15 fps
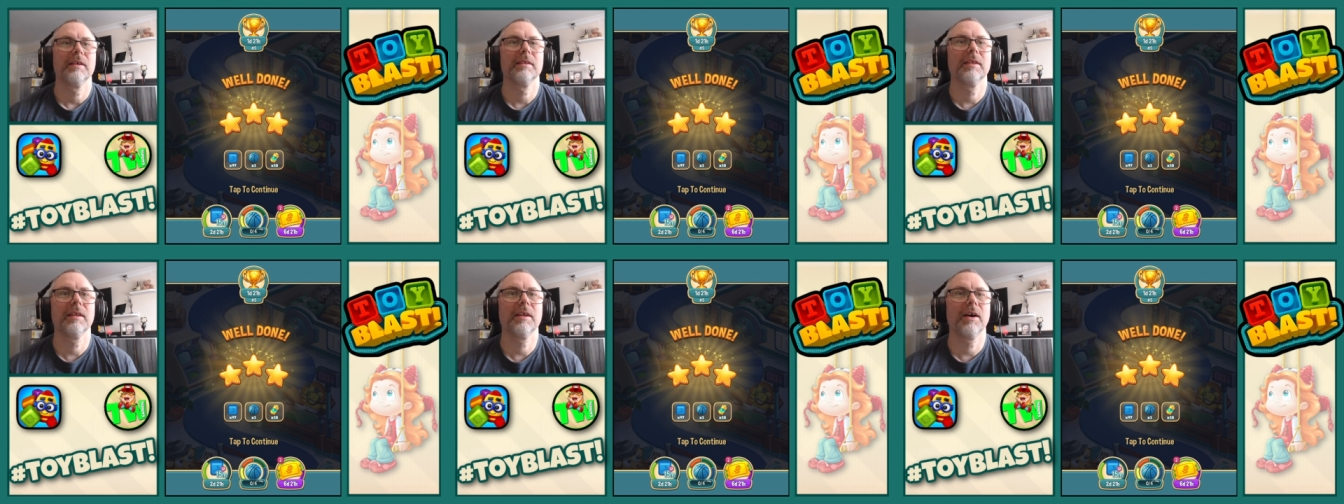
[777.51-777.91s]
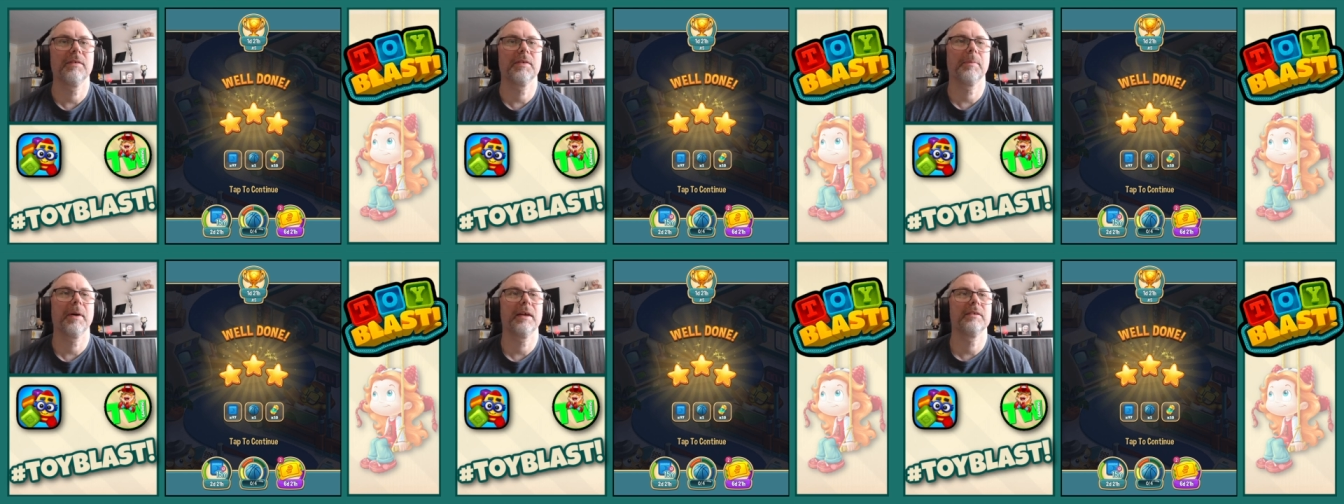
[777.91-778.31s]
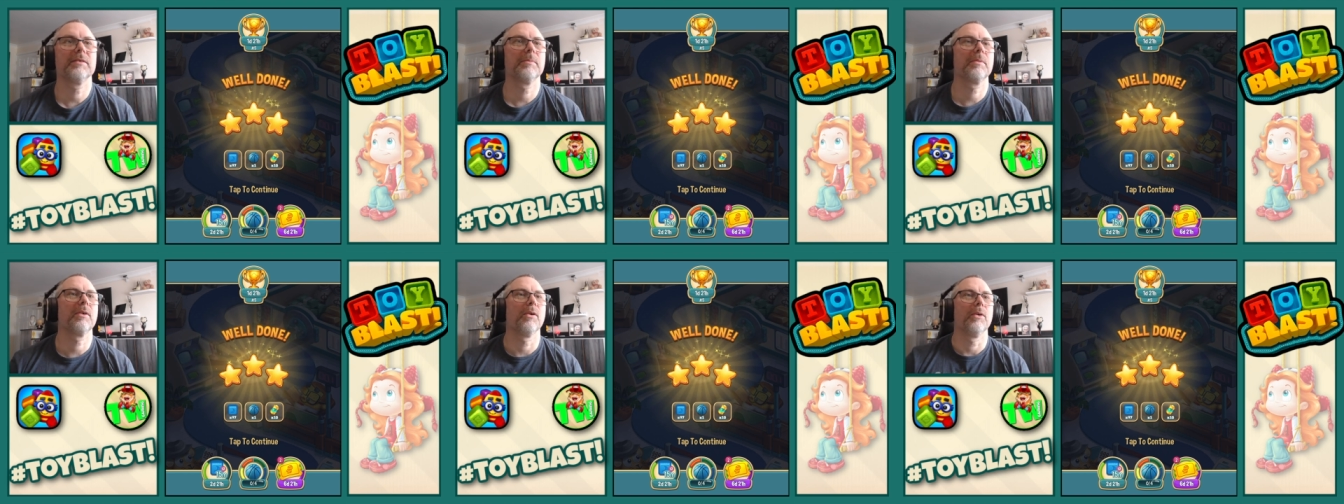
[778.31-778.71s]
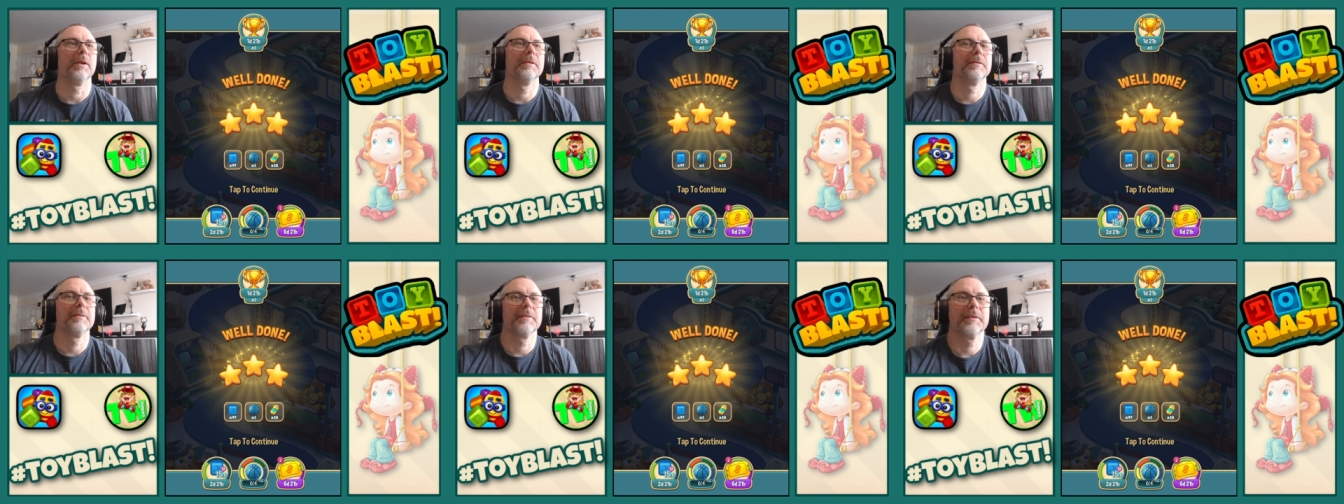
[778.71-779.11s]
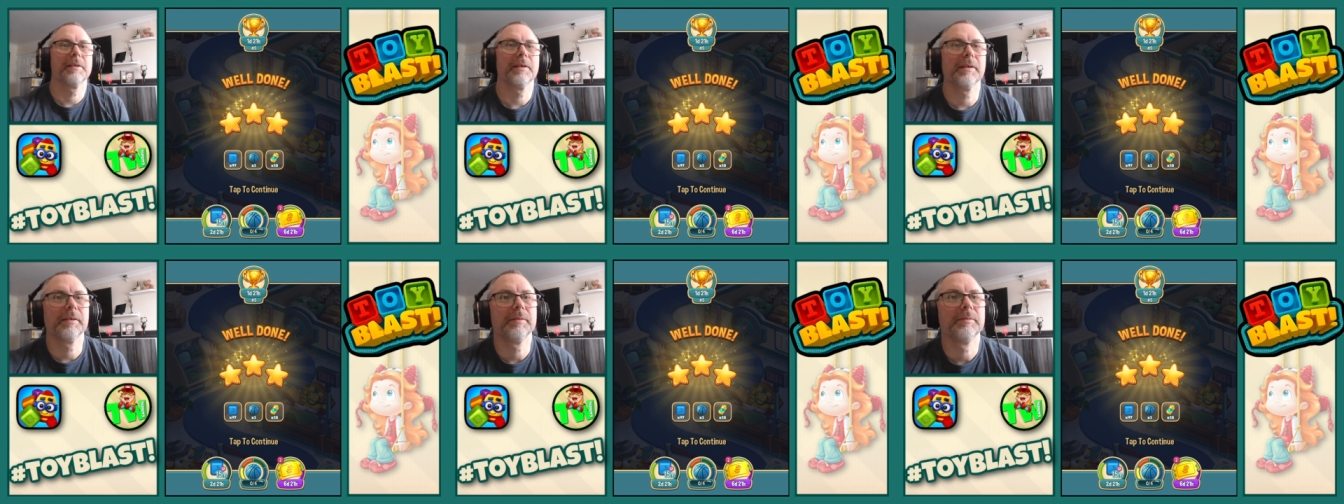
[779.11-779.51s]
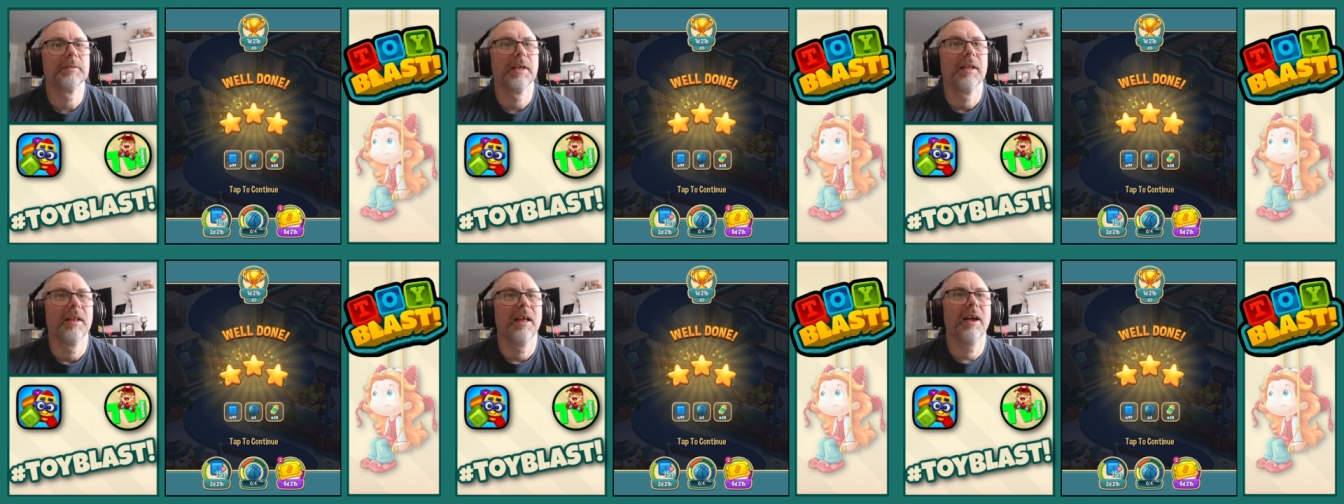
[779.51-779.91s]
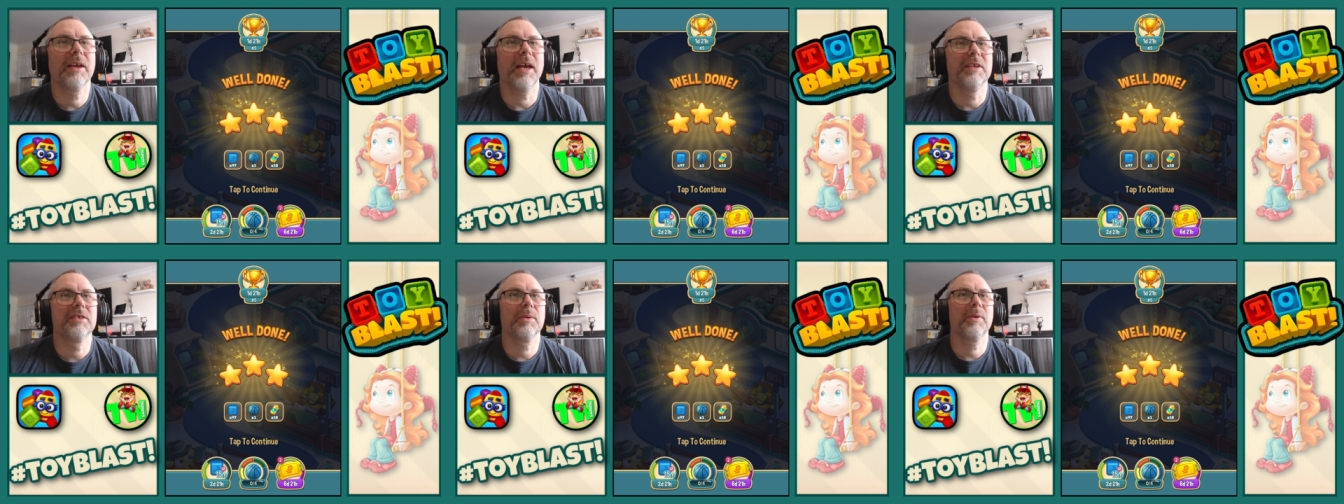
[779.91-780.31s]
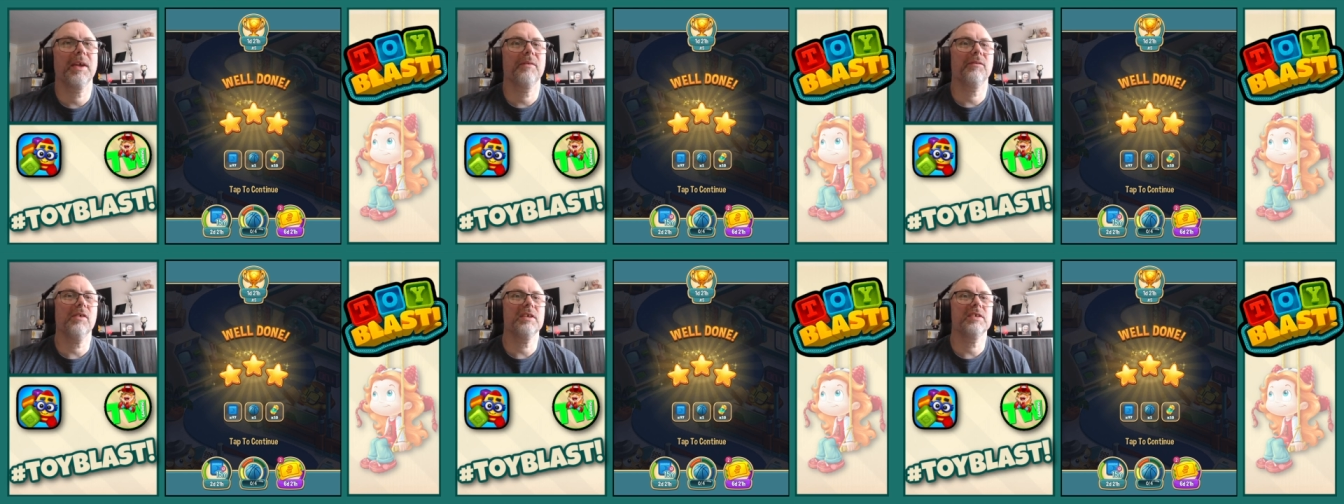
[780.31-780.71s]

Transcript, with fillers: then I have to pay some coins. Okay, so we get 3